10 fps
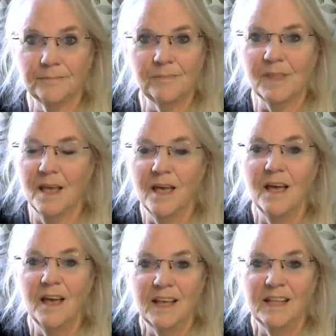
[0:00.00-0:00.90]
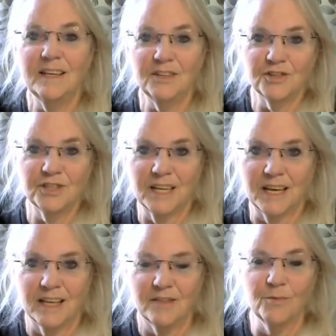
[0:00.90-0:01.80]
It's
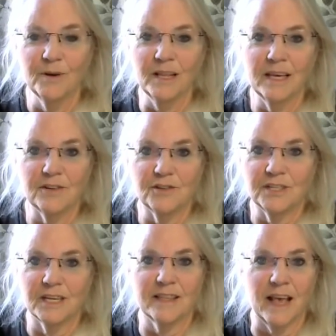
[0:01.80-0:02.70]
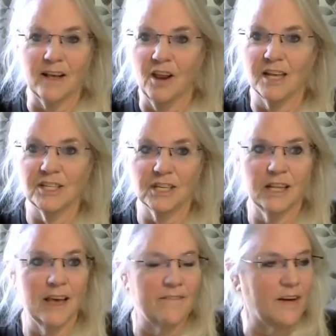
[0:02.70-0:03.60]
interesting. It's really interesting.
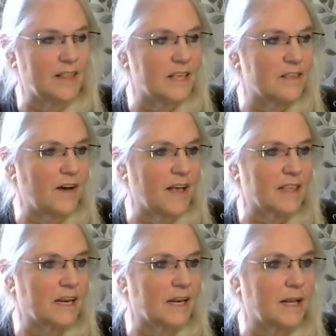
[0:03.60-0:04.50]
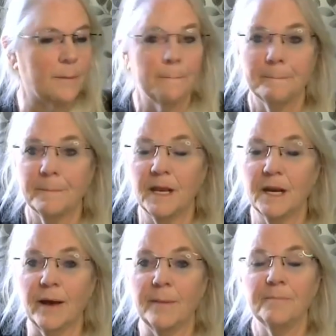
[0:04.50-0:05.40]
Psychologically, I find this fascinating.
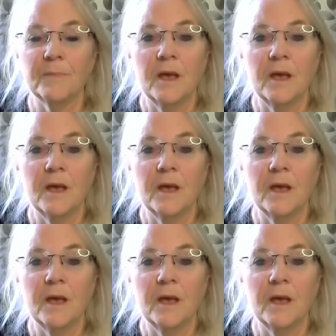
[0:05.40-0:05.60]
Anyway.